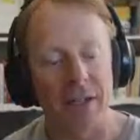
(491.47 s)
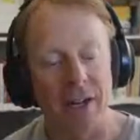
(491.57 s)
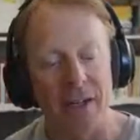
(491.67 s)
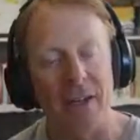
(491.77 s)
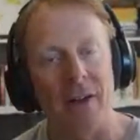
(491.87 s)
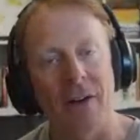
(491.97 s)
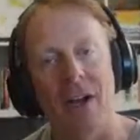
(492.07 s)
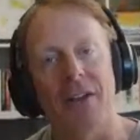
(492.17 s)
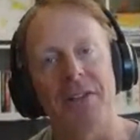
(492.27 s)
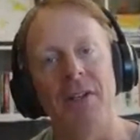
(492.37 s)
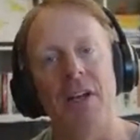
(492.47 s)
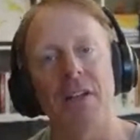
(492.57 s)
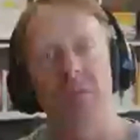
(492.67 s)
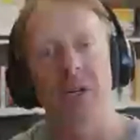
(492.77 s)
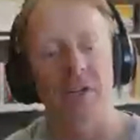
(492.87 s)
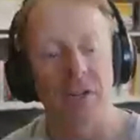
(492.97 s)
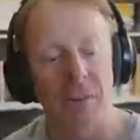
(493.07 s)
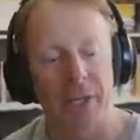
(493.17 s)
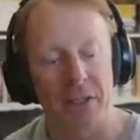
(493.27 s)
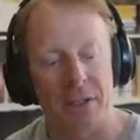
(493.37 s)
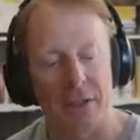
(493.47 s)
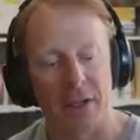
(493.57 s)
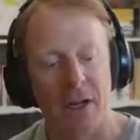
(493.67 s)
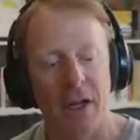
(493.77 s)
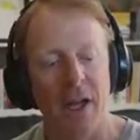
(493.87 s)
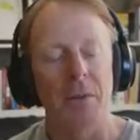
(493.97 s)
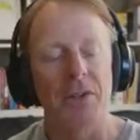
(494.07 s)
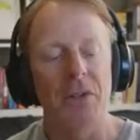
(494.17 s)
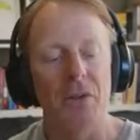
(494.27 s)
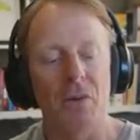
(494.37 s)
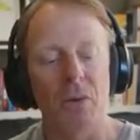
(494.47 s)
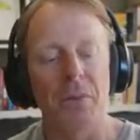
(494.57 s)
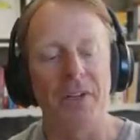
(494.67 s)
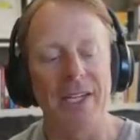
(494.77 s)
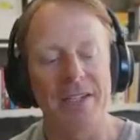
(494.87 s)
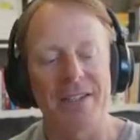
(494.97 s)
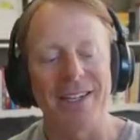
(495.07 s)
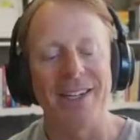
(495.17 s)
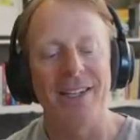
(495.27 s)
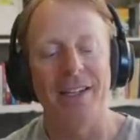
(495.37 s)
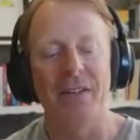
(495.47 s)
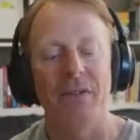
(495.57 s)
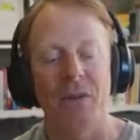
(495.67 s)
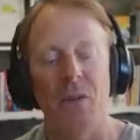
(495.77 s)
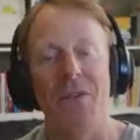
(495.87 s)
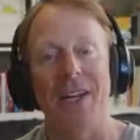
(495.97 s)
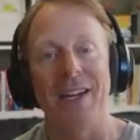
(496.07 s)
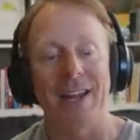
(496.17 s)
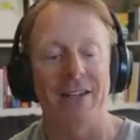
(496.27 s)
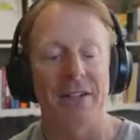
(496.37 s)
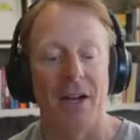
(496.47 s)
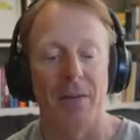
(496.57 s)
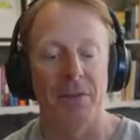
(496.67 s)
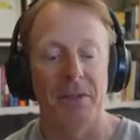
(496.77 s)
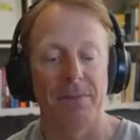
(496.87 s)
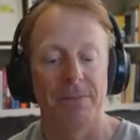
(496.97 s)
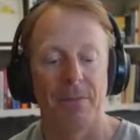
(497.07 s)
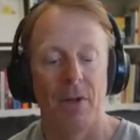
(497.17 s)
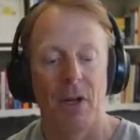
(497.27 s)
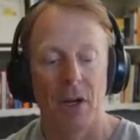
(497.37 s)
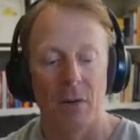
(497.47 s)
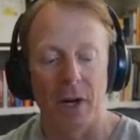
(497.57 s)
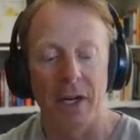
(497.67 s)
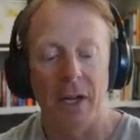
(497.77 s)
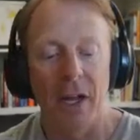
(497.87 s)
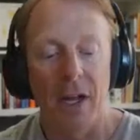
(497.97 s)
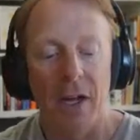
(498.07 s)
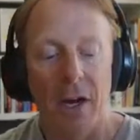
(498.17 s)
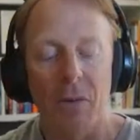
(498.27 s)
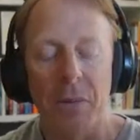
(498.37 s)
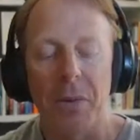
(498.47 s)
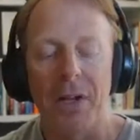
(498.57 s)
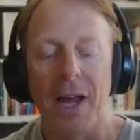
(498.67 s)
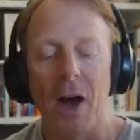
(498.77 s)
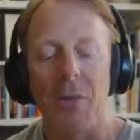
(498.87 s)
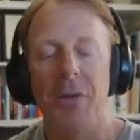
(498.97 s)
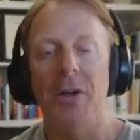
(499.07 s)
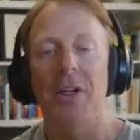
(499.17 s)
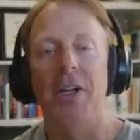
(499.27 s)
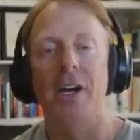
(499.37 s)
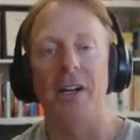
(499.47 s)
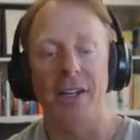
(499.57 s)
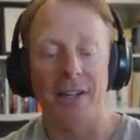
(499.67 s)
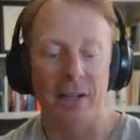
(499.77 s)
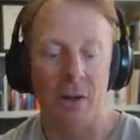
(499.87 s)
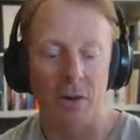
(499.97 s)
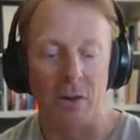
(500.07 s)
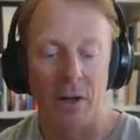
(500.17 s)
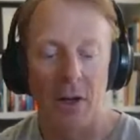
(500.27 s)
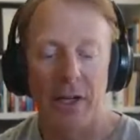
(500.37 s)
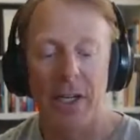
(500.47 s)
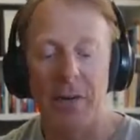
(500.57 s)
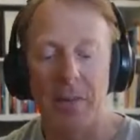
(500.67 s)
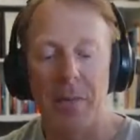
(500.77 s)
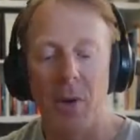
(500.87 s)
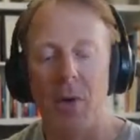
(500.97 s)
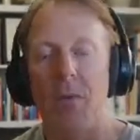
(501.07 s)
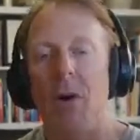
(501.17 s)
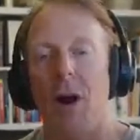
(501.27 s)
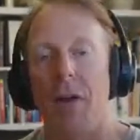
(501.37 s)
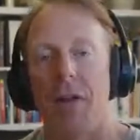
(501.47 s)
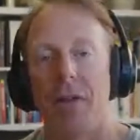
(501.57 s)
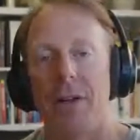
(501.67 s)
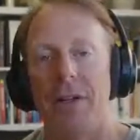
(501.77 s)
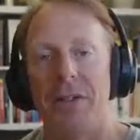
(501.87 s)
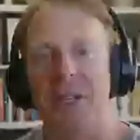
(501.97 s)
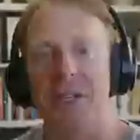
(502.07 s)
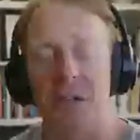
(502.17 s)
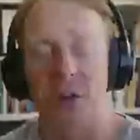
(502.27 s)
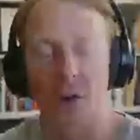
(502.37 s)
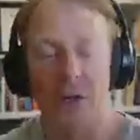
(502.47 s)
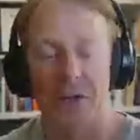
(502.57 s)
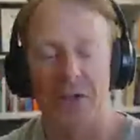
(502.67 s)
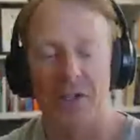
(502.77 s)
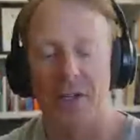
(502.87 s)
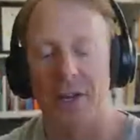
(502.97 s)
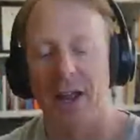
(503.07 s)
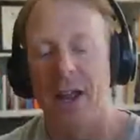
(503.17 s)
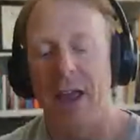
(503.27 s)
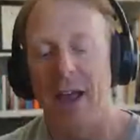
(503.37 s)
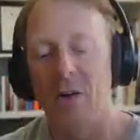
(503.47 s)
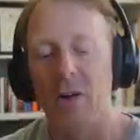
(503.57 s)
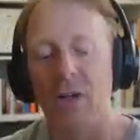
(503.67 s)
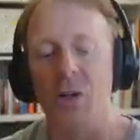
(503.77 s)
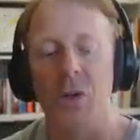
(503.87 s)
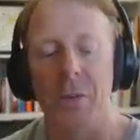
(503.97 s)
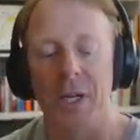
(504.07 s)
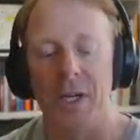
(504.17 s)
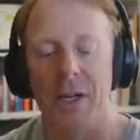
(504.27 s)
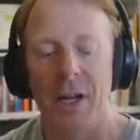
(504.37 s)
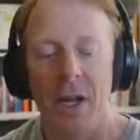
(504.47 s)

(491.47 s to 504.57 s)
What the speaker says: causing nothing but inflammation. Number two, replace the healing foods and enzymes, right? Help your gut heal. Give it bone broth, zinc carnosine, L-glutamine,